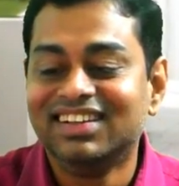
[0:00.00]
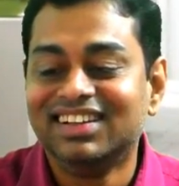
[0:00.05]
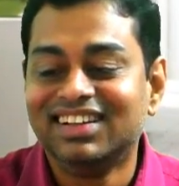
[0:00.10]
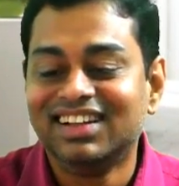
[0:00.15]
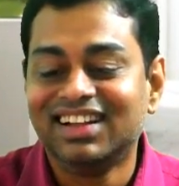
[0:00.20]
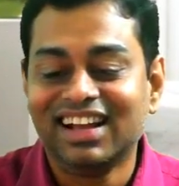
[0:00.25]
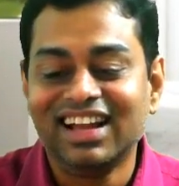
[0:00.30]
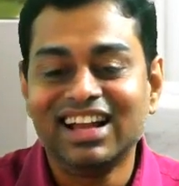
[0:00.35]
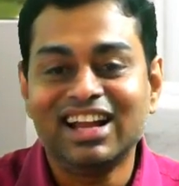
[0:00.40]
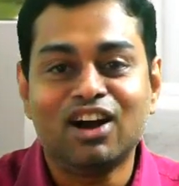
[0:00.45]

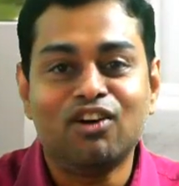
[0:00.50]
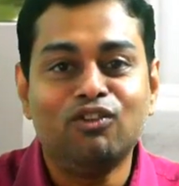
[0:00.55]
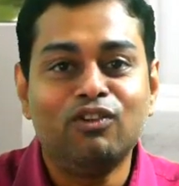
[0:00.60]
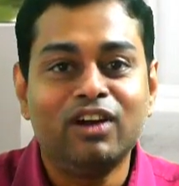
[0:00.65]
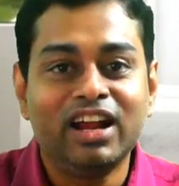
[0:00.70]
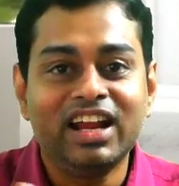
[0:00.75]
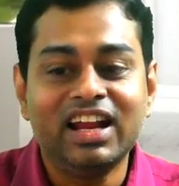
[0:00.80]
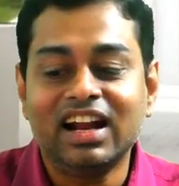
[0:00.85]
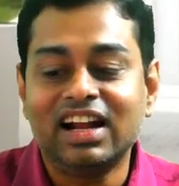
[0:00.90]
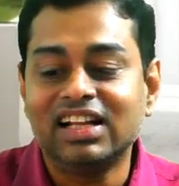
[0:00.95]
Like how
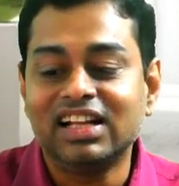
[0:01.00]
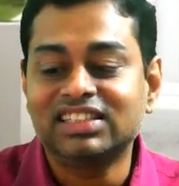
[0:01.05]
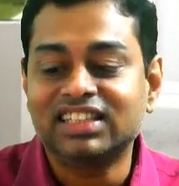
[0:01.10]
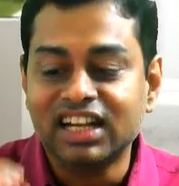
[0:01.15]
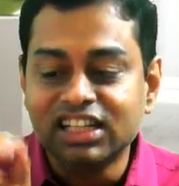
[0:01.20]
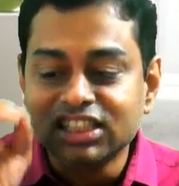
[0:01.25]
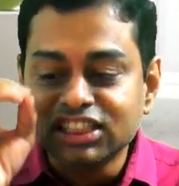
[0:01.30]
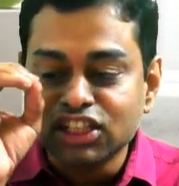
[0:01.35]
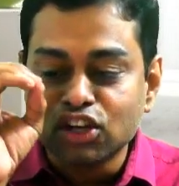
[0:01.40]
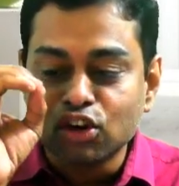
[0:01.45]
I
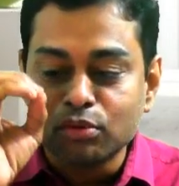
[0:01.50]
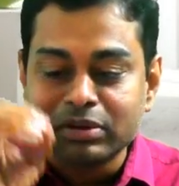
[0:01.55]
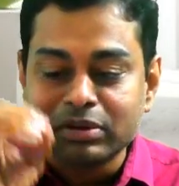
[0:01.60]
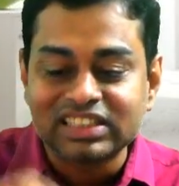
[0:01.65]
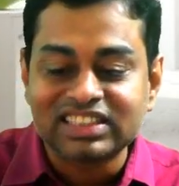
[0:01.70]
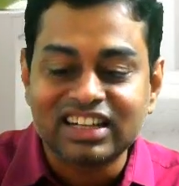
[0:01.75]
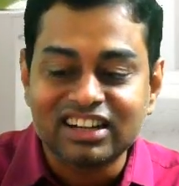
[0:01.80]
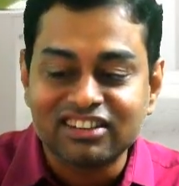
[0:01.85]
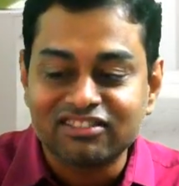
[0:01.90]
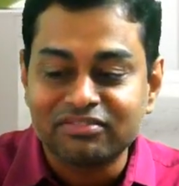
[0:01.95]
understand
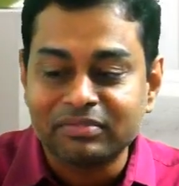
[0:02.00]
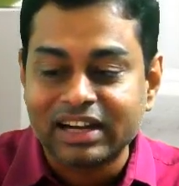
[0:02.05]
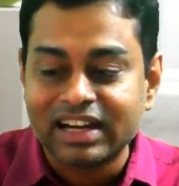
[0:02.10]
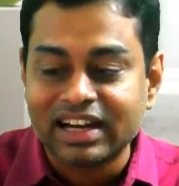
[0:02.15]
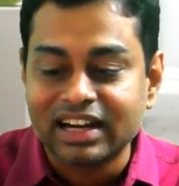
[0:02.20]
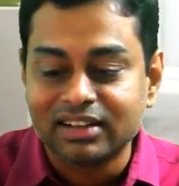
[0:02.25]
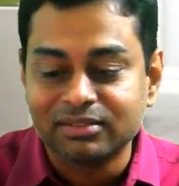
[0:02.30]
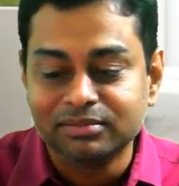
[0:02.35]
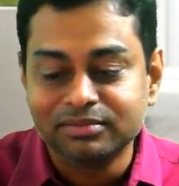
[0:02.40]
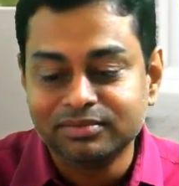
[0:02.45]
0% of
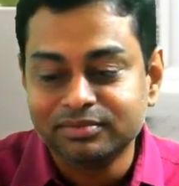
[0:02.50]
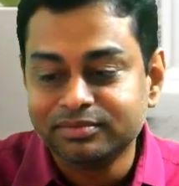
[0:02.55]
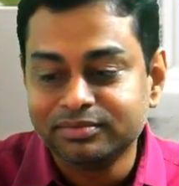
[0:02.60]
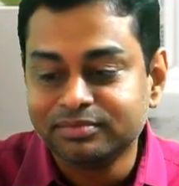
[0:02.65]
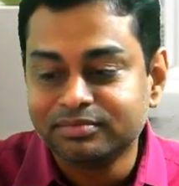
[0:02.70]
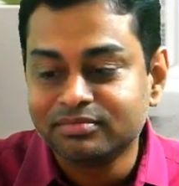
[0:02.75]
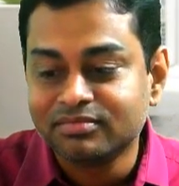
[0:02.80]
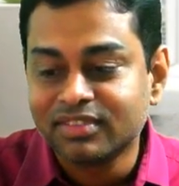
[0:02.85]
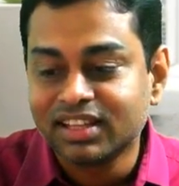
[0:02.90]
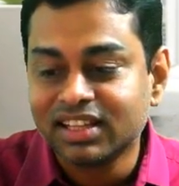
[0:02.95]
Malayalam?
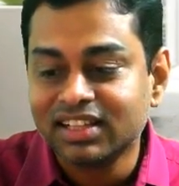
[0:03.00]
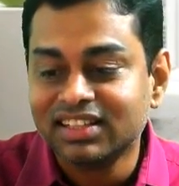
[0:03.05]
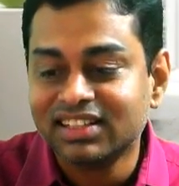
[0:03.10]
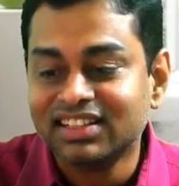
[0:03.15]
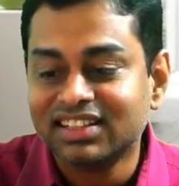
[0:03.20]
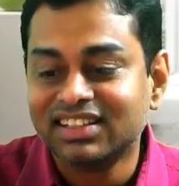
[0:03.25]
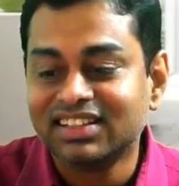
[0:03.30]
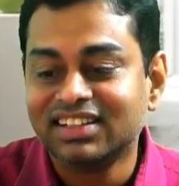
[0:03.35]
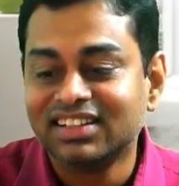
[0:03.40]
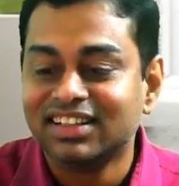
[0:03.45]

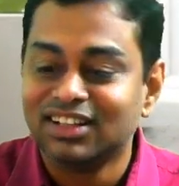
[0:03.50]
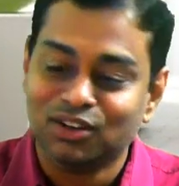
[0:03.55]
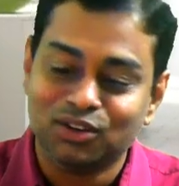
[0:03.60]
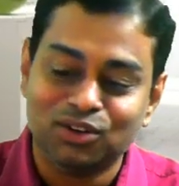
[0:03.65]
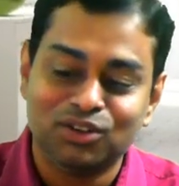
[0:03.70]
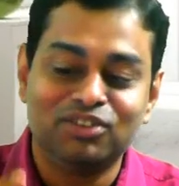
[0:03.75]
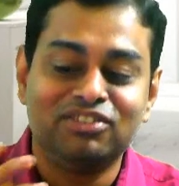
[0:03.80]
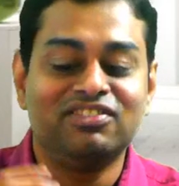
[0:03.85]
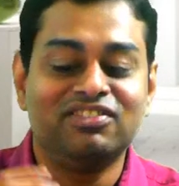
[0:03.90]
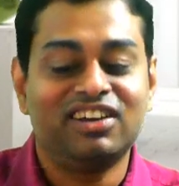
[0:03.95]
No,
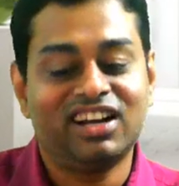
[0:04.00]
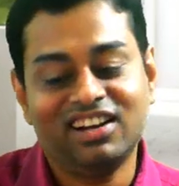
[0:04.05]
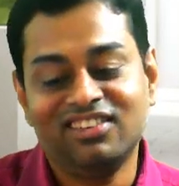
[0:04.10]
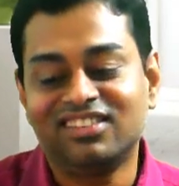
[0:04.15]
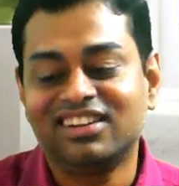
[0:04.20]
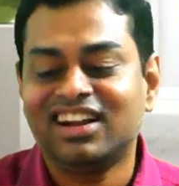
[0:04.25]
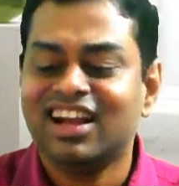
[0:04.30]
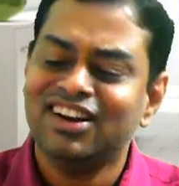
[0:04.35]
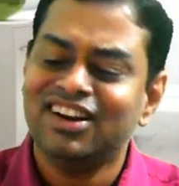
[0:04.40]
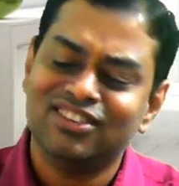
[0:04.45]
very
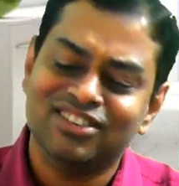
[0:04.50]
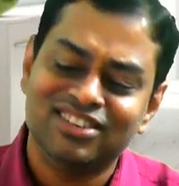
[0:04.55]
good. Right?